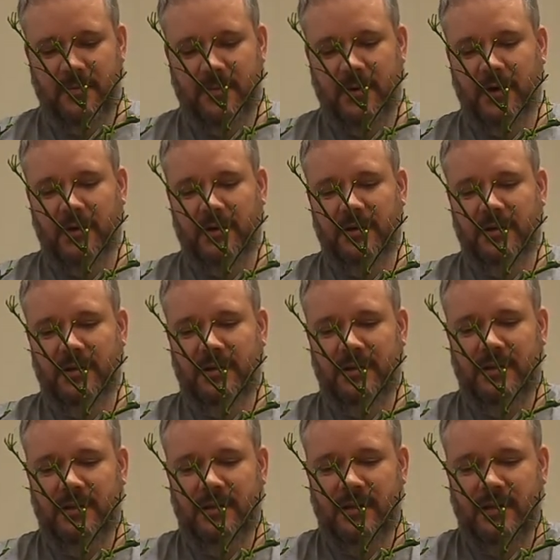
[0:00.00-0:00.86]
But
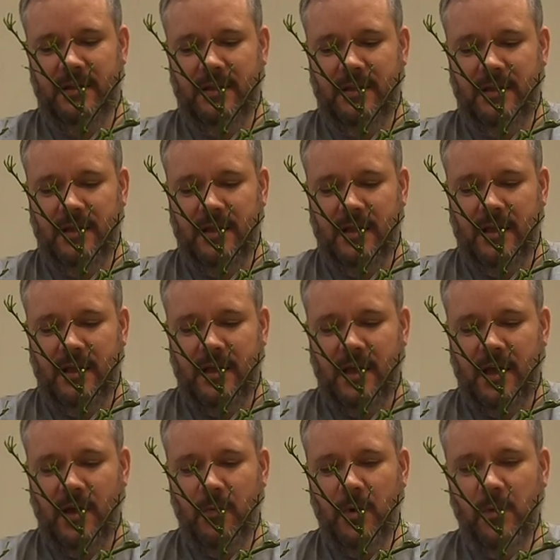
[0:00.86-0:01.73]

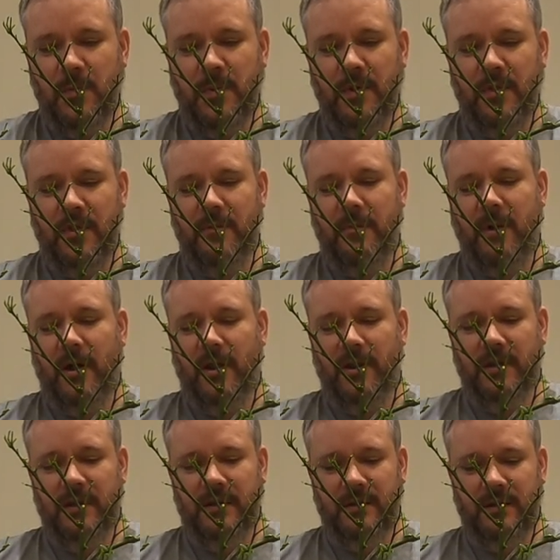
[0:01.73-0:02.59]
I will put them
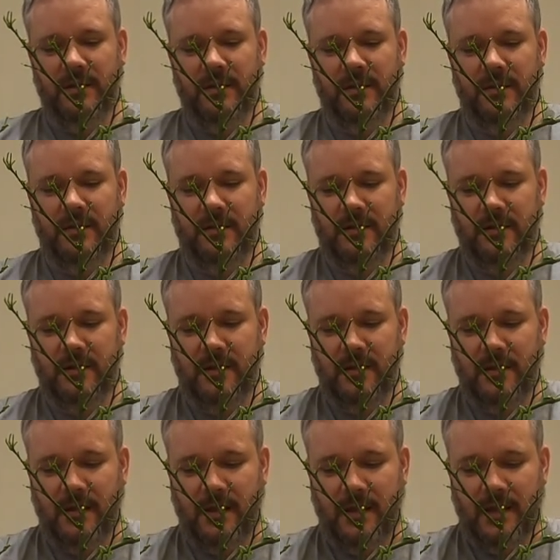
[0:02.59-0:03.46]
on
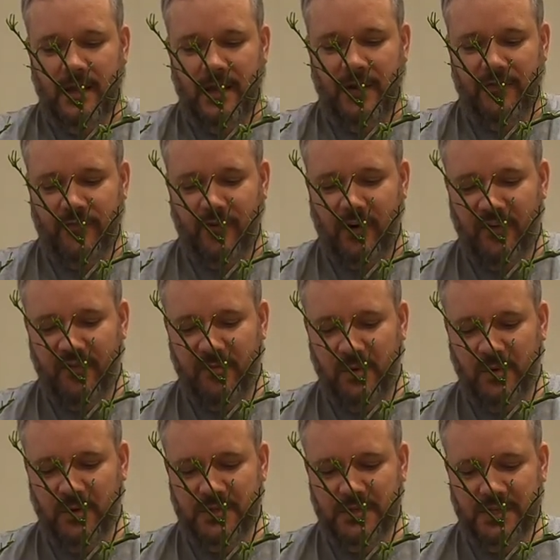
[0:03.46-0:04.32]
after I've
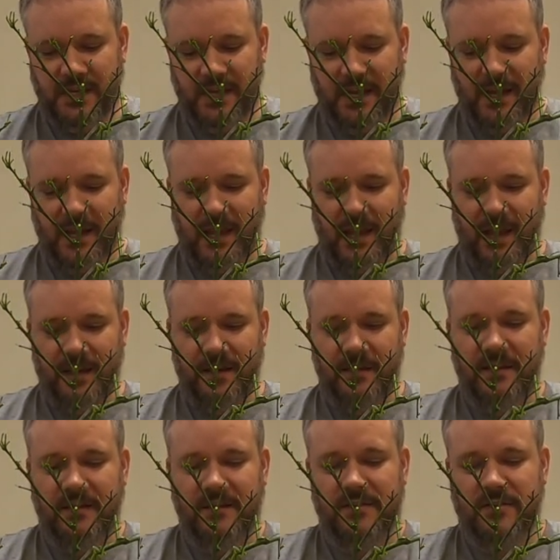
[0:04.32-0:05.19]
watered it
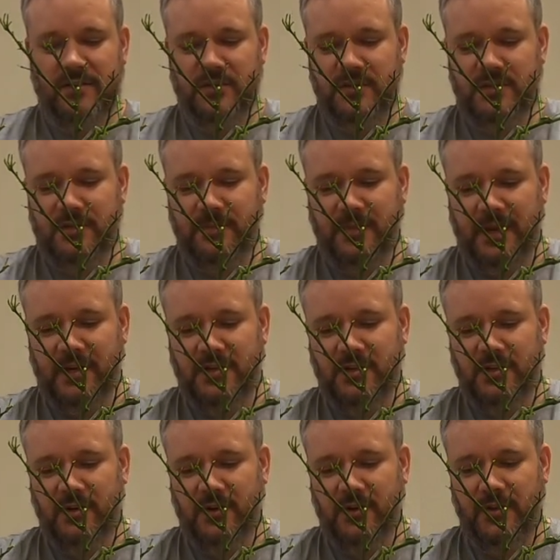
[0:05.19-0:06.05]
again just to make
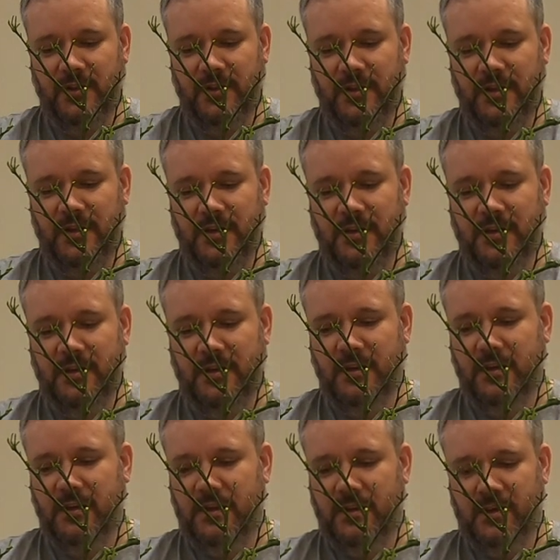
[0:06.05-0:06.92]
sure that the,
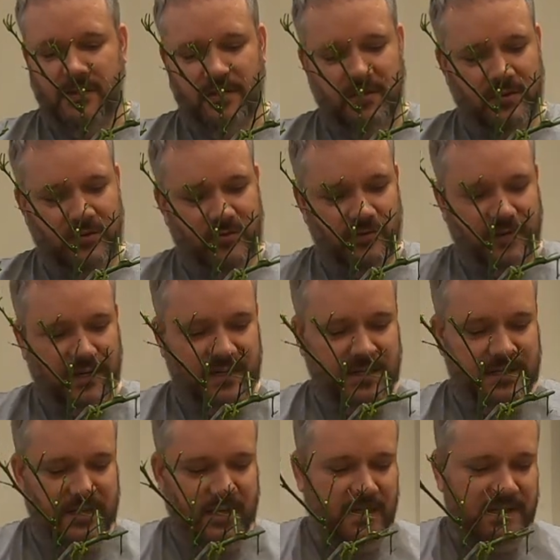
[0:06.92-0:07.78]
the tree
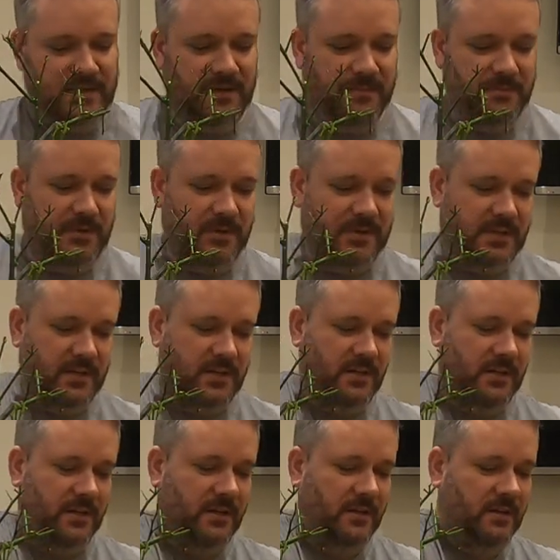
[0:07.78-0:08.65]
stays in
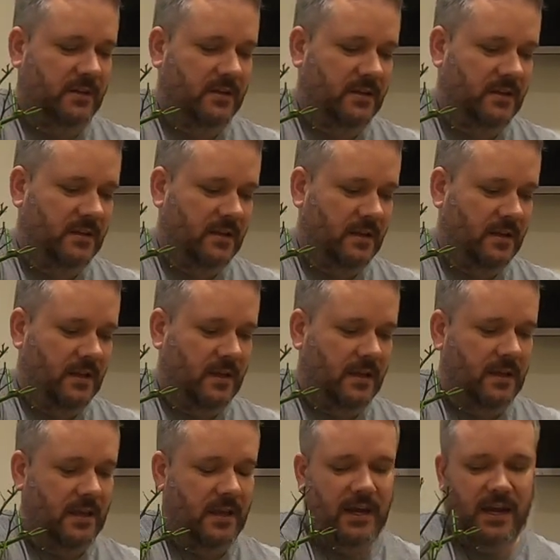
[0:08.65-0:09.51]
position.
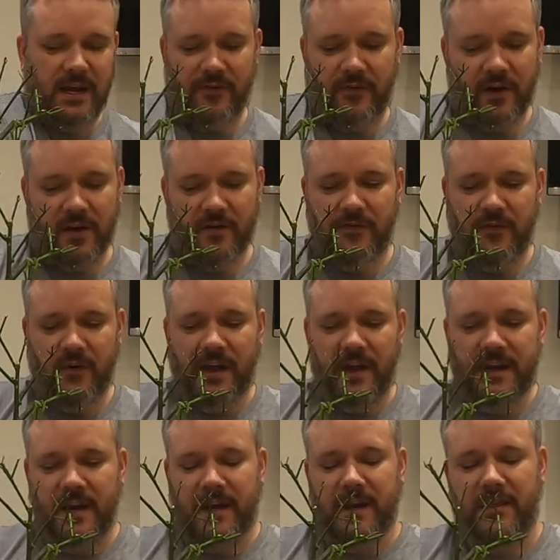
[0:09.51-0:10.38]
And if I can
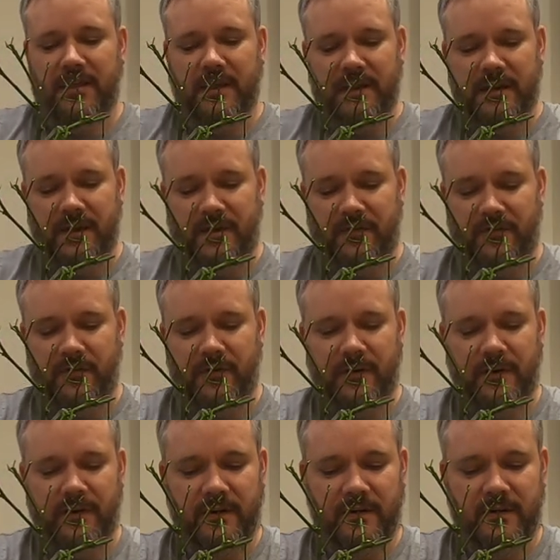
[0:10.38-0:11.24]
find anything
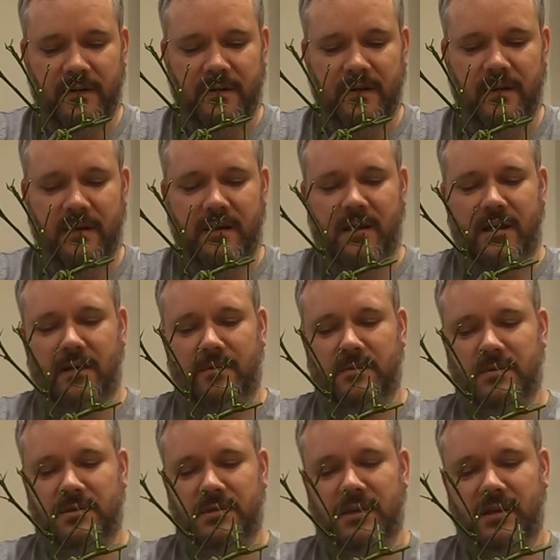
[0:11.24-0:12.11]
different, I
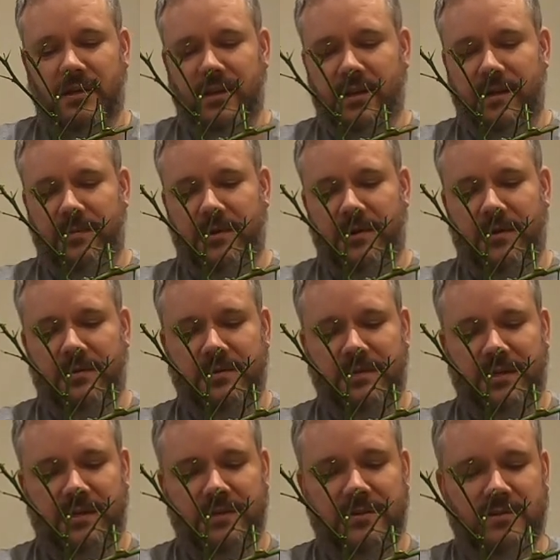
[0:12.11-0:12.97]
will certainly be
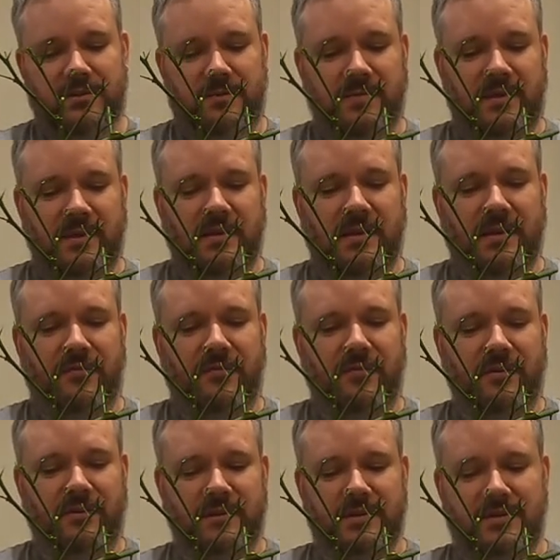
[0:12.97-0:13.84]
using something
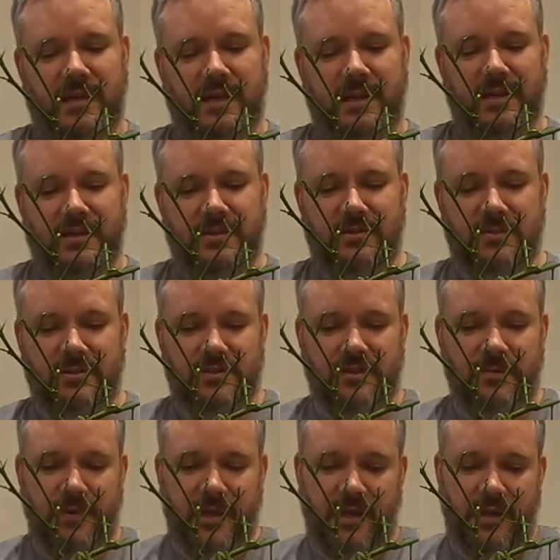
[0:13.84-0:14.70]
different because that is
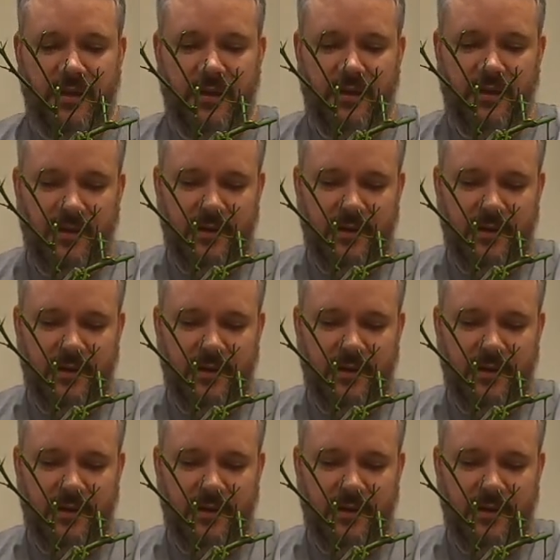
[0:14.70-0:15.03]
just a bit